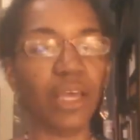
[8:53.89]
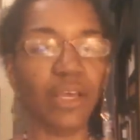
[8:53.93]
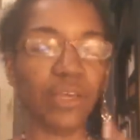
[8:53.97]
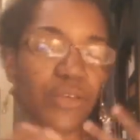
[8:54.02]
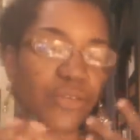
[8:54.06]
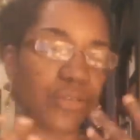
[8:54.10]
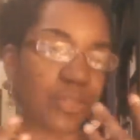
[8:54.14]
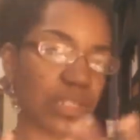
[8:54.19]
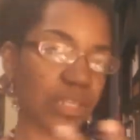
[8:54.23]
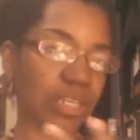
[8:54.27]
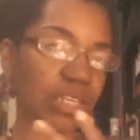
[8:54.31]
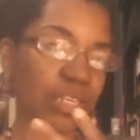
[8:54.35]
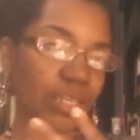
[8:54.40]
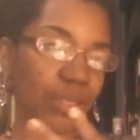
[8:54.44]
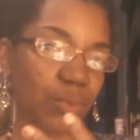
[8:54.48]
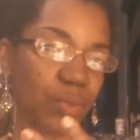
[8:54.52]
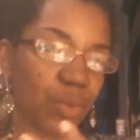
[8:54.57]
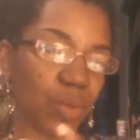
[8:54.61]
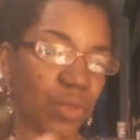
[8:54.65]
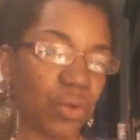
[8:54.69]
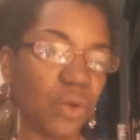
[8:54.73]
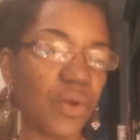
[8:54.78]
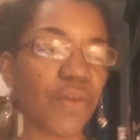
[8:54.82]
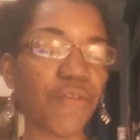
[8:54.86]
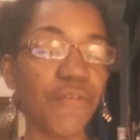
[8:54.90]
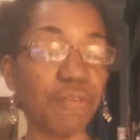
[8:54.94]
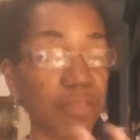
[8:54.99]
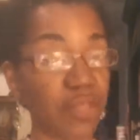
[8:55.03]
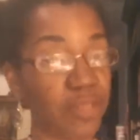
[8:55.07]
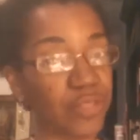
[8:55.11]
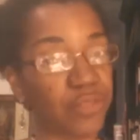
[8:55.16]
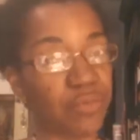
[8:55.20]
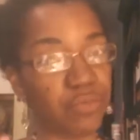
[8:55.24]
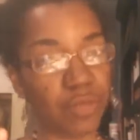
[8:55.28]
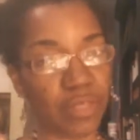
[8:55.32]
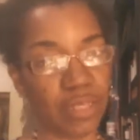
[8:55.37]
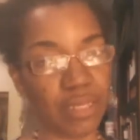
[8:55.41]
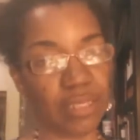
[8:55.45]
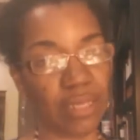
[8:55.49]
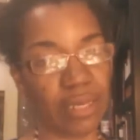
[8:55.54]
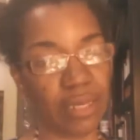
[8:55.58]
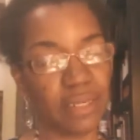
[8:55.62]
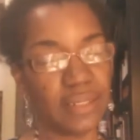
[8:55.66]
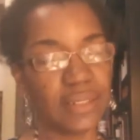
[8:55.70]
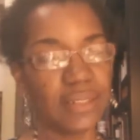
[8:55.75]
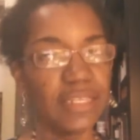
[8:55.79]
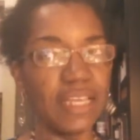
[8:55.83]
you studied with her feels really
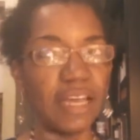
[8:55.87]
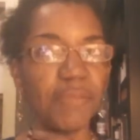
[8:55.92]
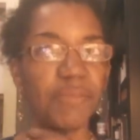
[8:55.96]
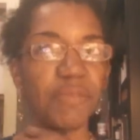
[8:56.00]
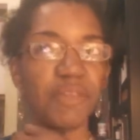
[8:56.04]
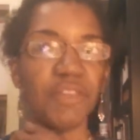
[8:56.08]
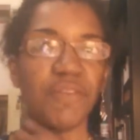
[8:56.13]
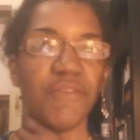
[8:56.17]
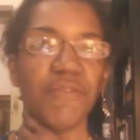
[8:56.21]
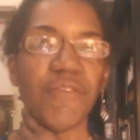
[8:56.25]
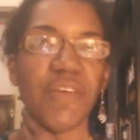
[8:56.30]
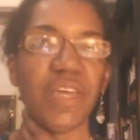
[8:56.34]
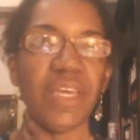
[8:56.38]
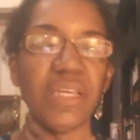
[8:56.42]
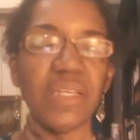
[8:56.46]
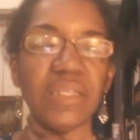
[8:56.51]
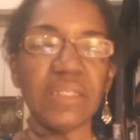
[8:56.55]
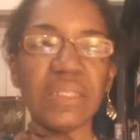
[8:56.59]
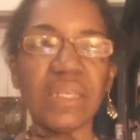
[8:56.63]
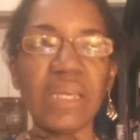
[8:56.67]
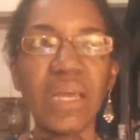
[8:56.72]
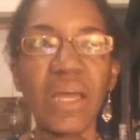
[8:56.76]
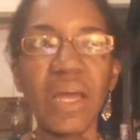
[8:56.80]
like a slap in the face.